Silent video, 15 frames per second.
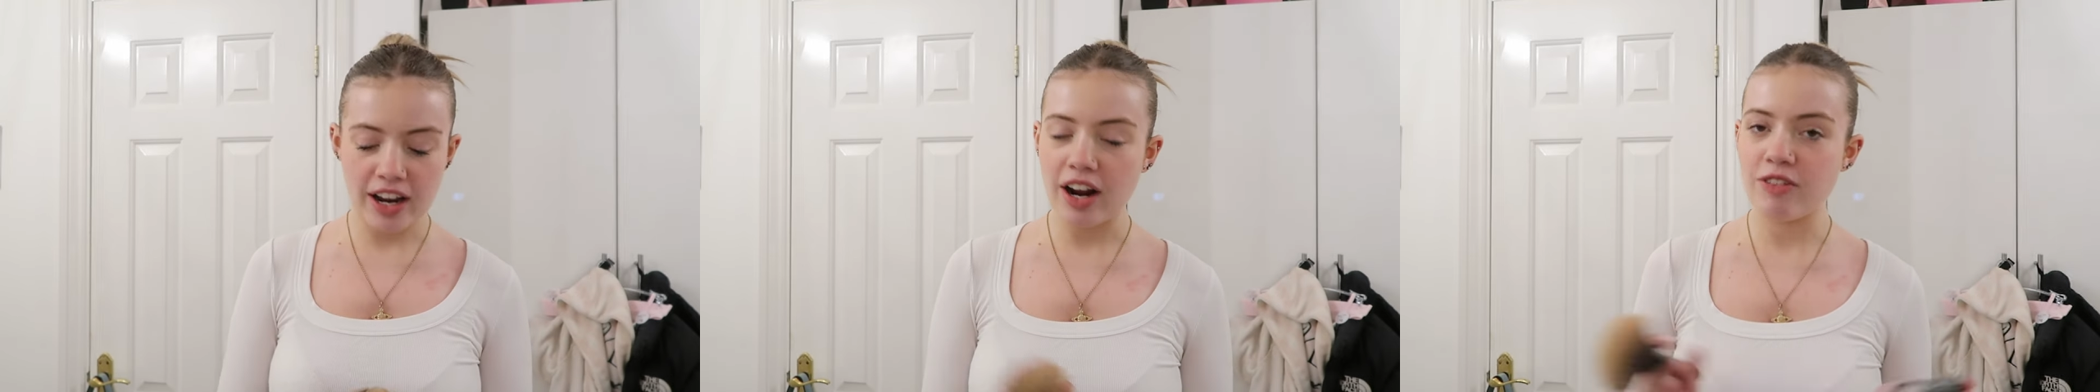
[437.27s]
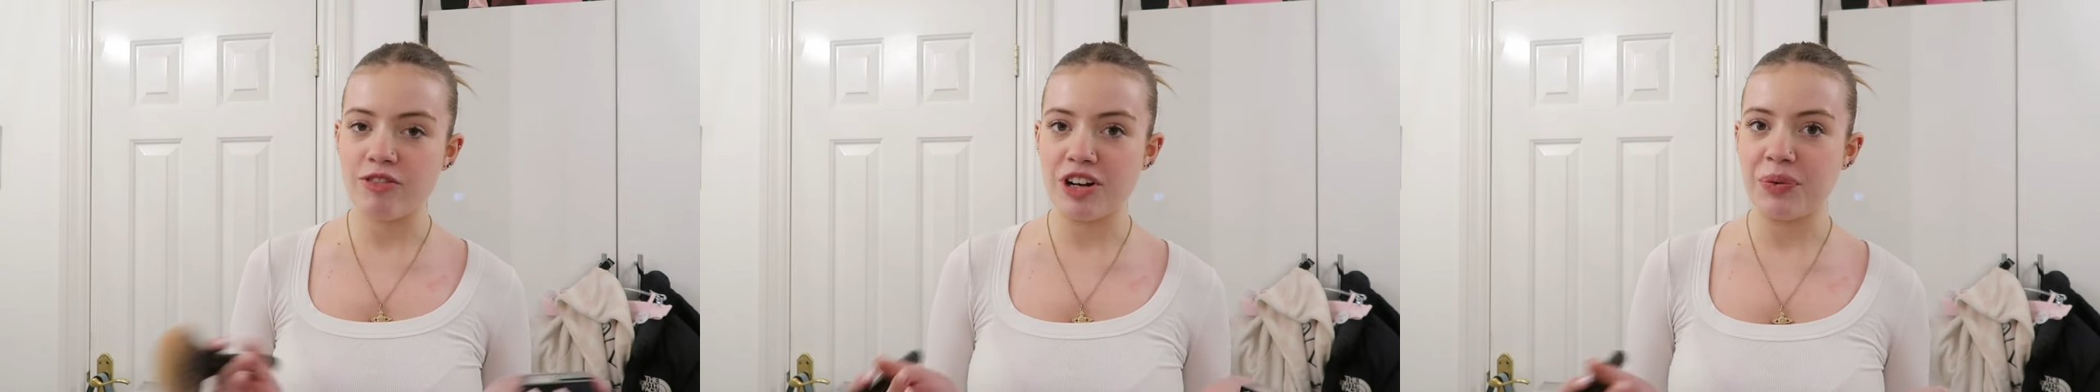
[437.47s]

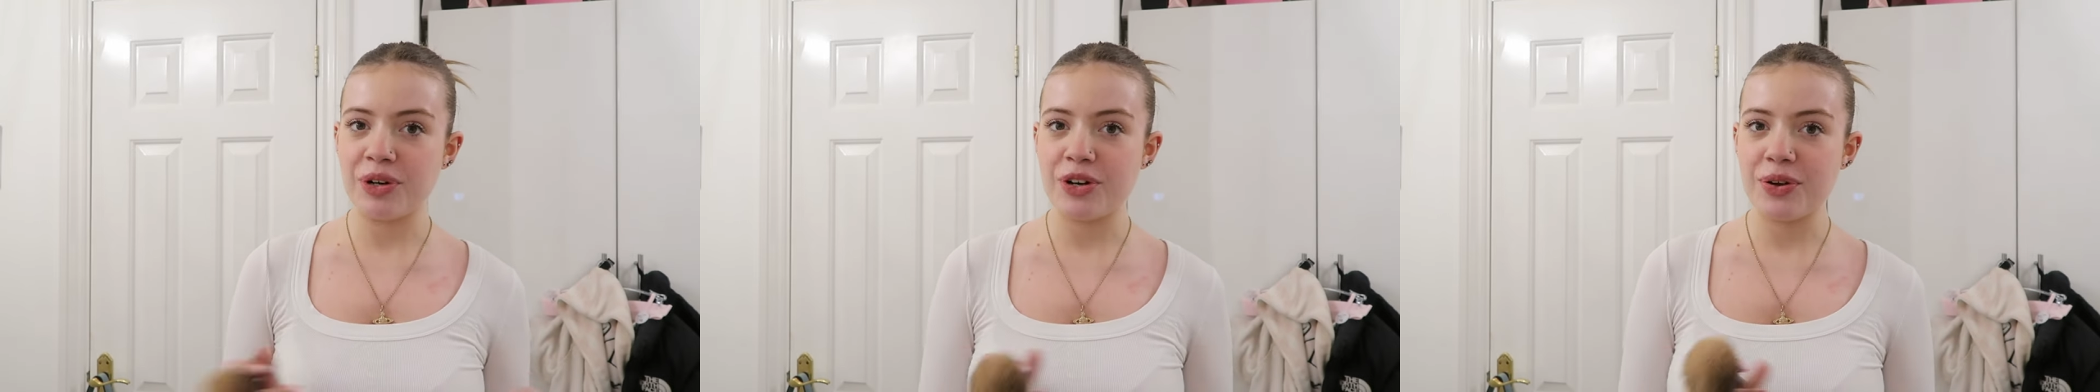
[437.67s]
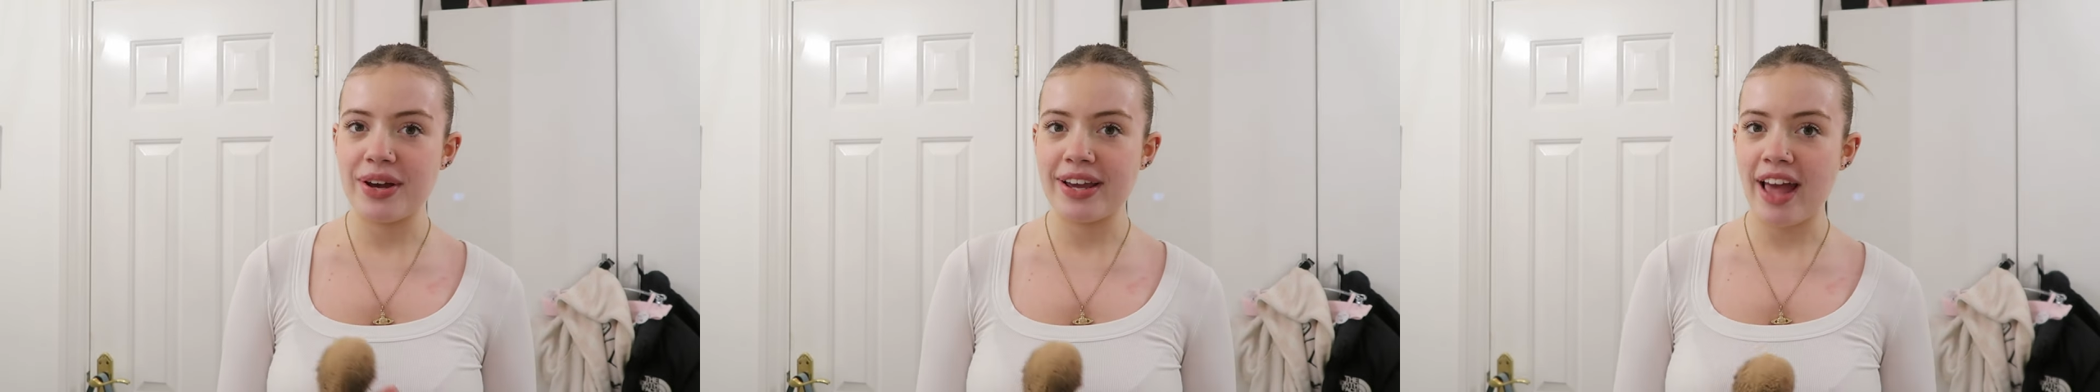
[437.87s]
like, I really
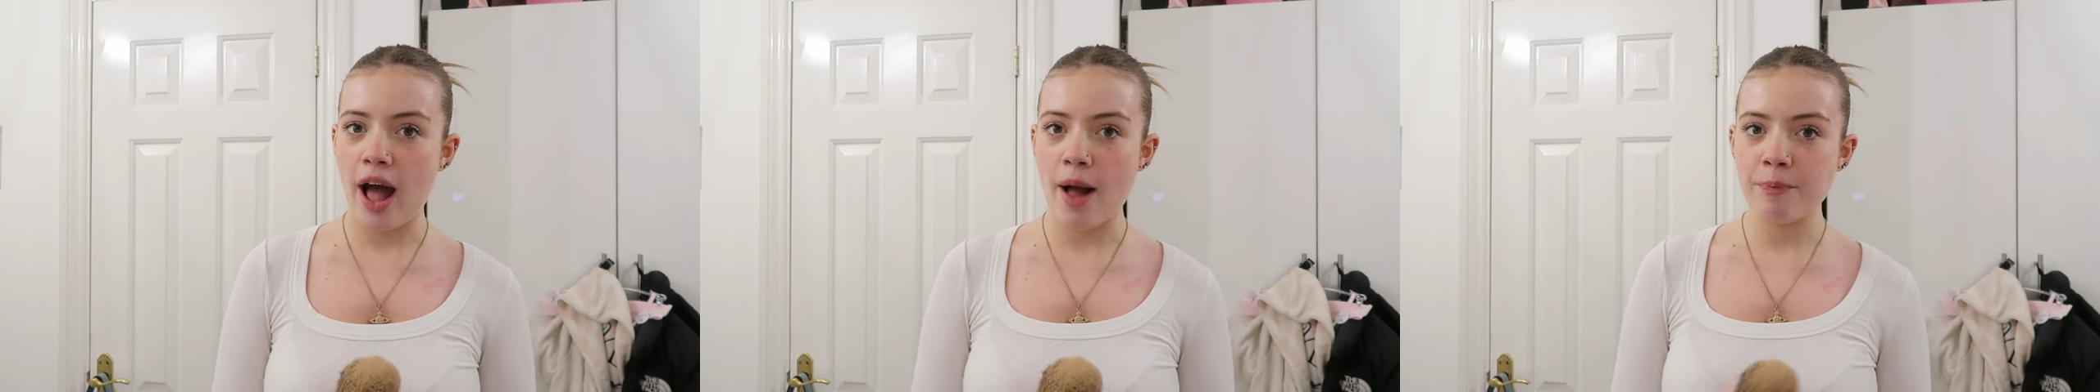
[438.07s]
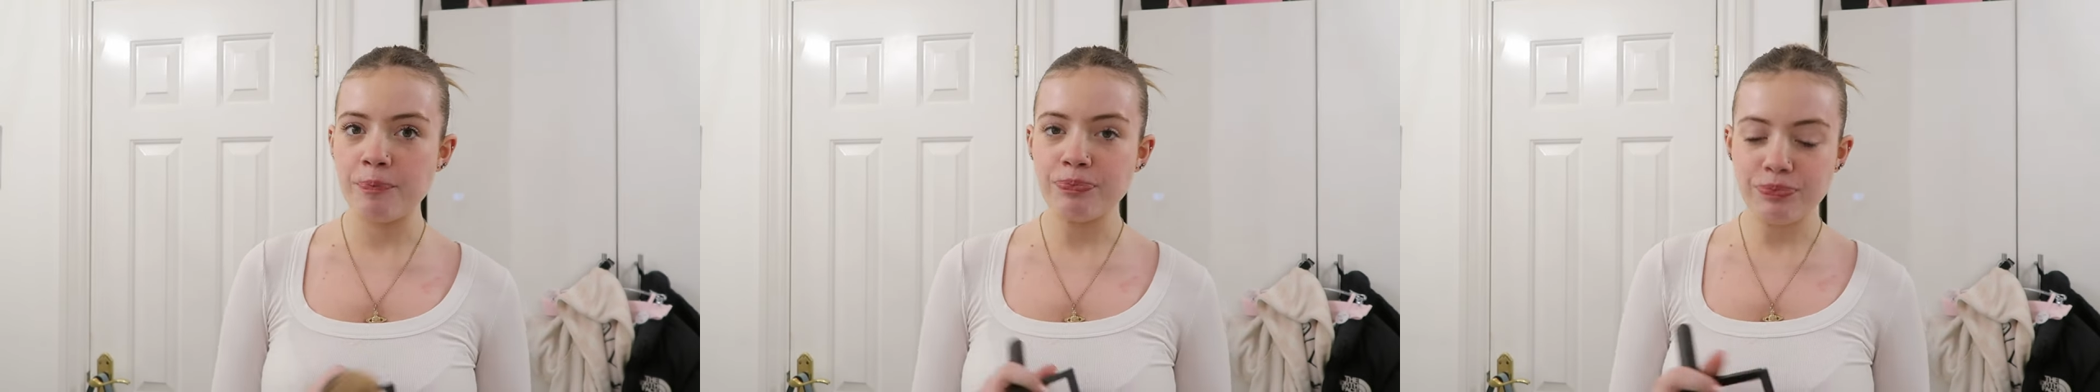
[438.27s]
wanna do it
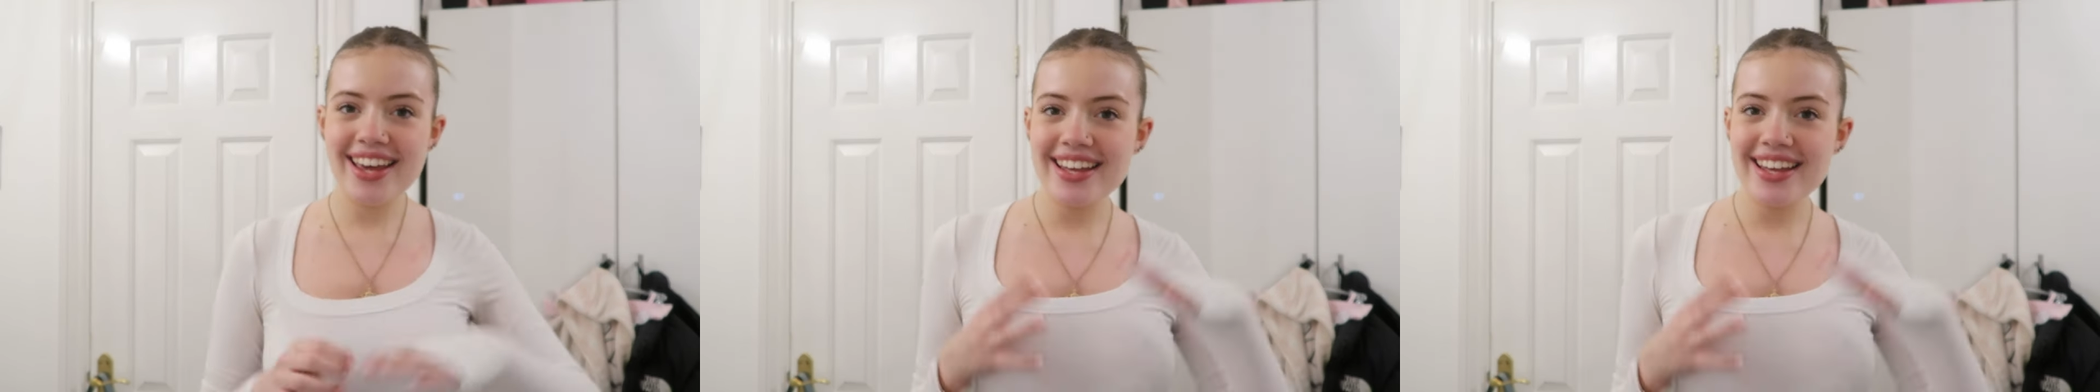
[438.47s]
again.